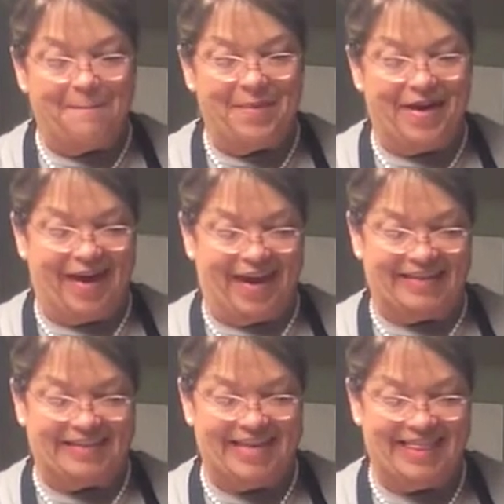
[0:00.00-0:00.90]

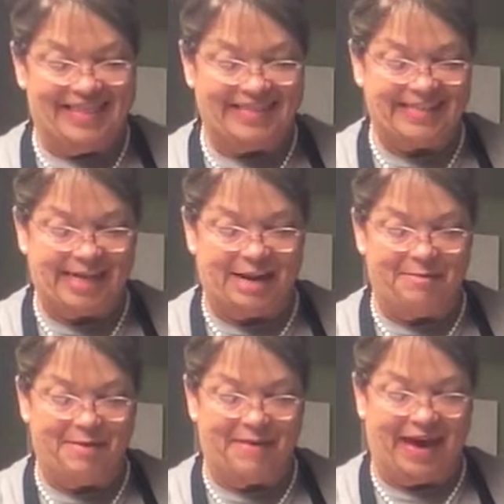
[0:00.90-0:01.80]
But this is going to
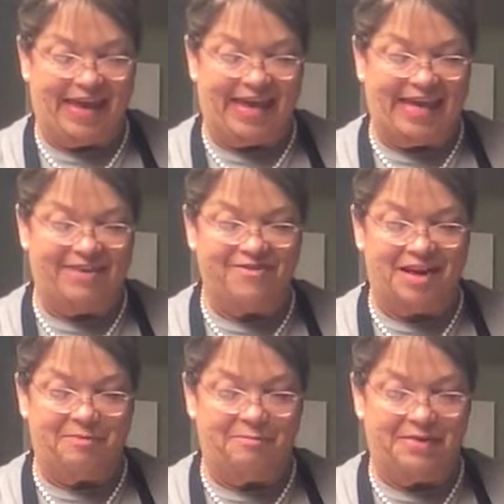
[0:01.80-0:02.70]
be my
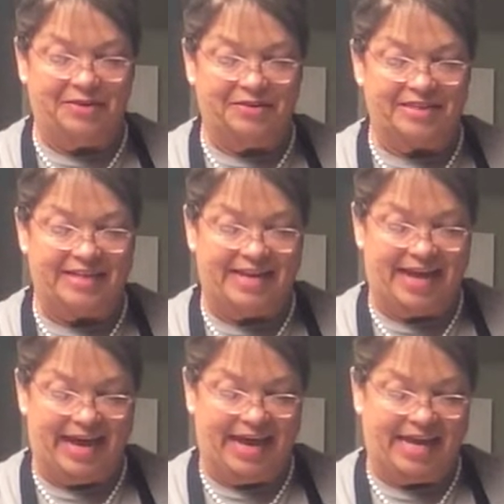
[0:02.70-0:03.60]
evening meal
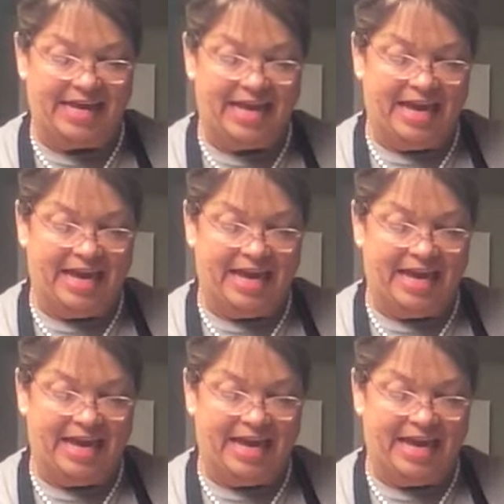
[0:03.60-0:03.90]
today.